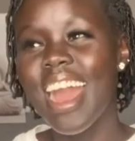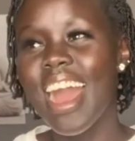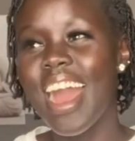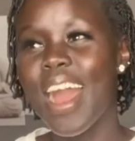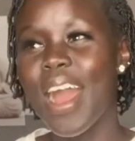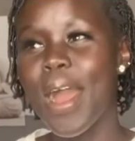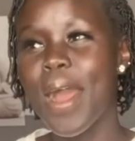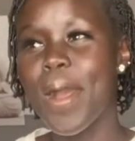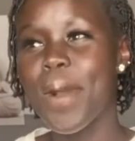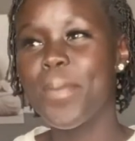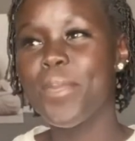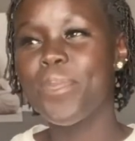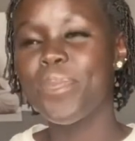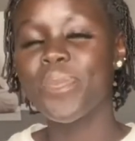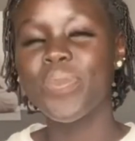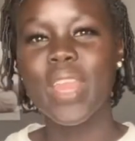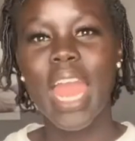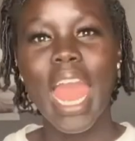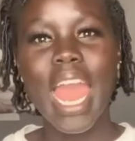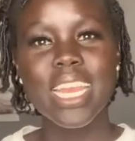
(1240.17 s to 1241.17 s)

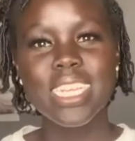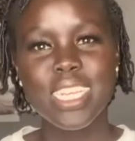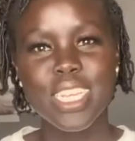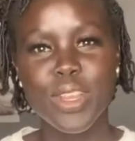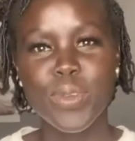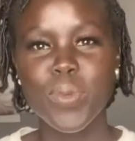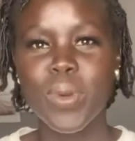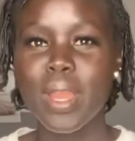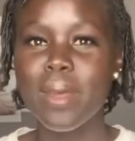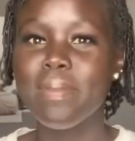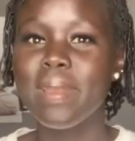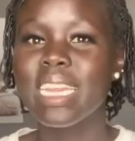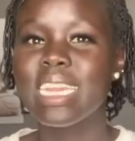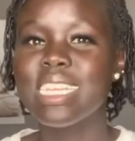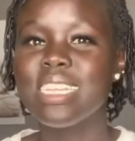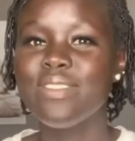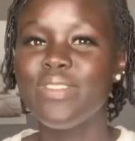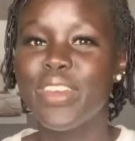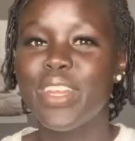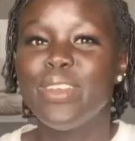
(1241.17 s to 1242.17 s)
I didn't want to make
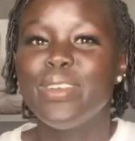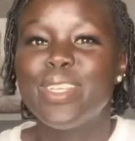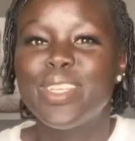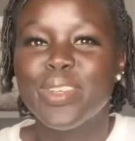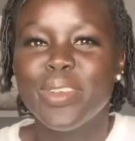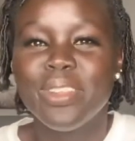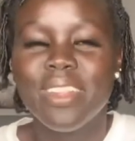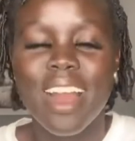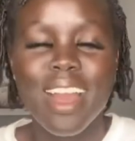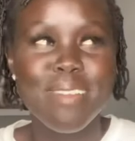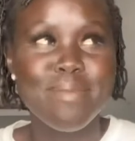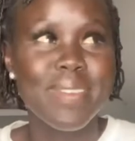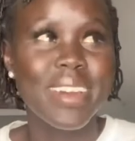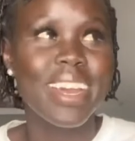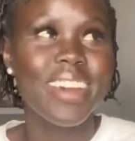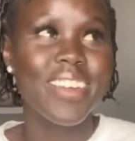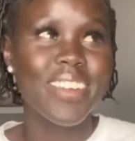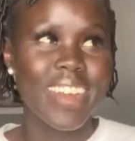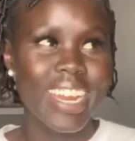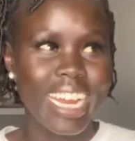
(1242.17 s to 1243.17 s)
this video too long, but
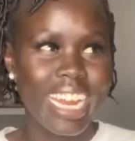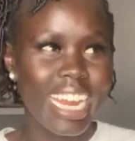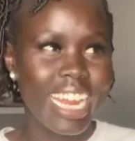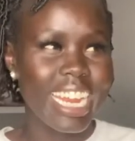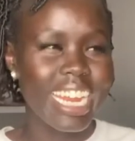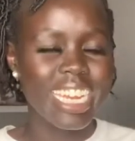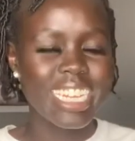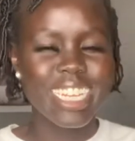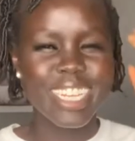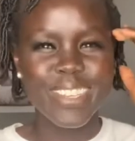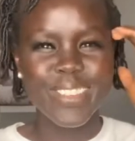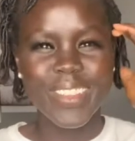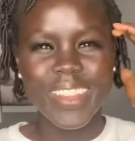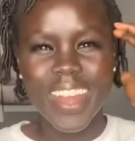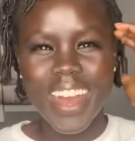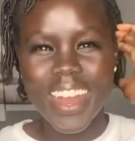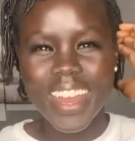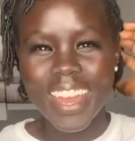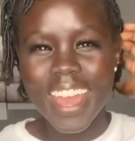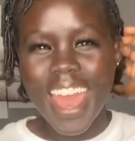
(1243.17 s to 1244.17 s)
already it is too
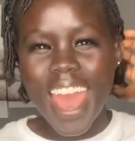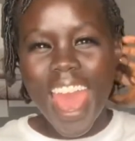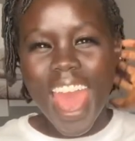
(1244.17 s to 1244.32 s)
long.